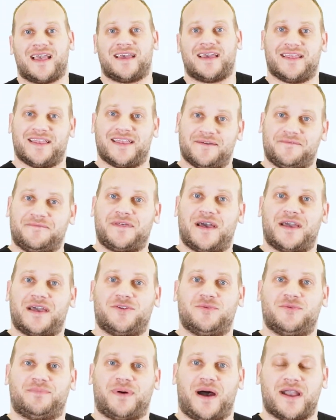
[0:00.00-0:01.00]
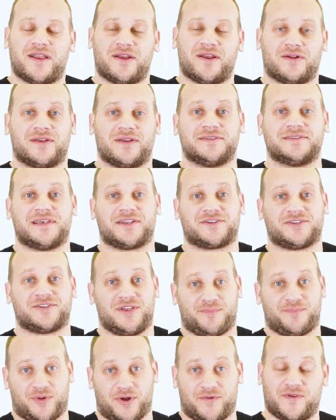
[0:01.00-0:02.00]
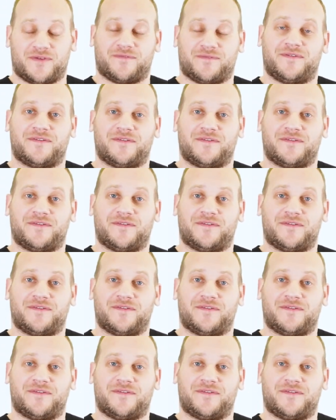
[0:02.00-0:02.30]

And if that new buyer is actually a perfect